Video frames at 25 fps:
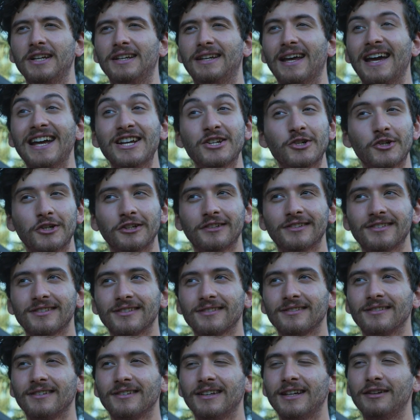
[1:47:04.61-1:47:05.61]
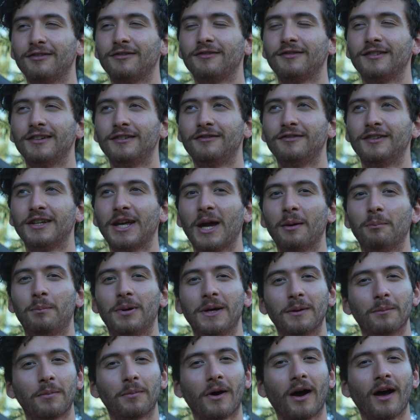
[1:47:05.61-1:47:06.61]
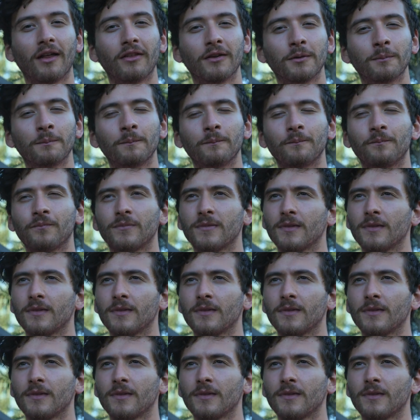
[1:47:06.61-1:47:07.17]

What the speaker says: dangerous if you get bit by them.